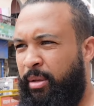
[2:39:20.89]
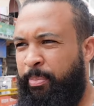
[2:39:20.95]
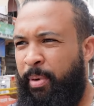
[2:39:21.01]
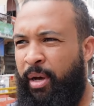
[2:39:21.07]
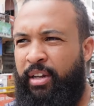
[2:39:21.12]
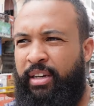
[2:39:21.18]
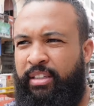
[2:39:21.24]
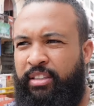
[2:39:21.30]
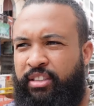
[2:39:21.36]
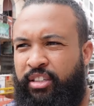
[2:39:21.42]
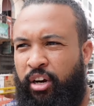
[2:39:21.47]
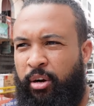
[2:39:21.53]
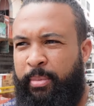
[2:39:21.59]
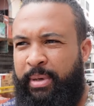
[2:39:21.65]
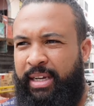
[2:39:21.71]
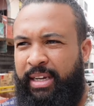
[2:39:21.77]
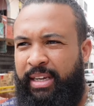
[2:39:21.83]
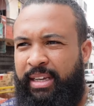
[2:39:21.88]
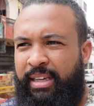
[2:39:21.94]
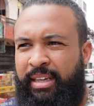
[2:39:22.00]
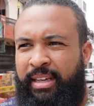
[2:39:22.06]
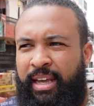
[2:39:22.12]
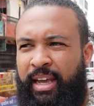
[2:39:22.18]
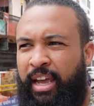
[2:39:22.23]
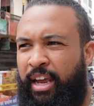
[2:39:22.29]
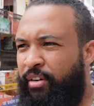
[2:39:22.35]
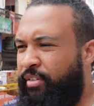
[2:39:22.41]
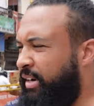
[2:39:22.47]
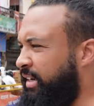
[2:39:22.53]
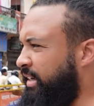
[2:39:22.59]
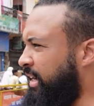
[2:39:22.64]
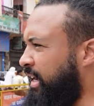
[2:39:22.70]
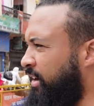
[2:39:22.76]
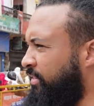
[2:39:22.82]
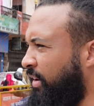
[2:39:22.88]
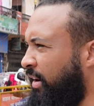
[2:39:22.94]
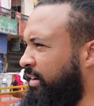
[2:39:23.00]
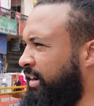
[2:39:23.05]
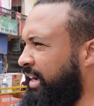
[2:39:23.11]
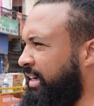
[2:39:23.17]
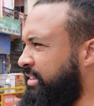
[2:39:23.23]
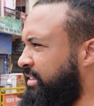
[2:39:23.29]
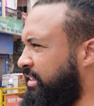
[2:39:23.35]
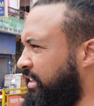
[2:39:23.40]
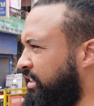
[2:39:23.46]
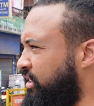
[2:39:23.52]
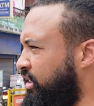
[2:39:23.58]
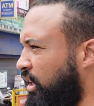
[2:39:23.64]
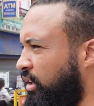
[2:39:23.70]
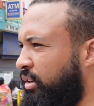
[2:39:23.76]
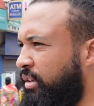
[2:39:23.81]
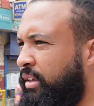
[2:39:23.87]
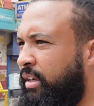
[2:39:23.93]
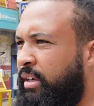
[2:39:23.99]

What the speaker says: burning ceremony here in Varanasi. So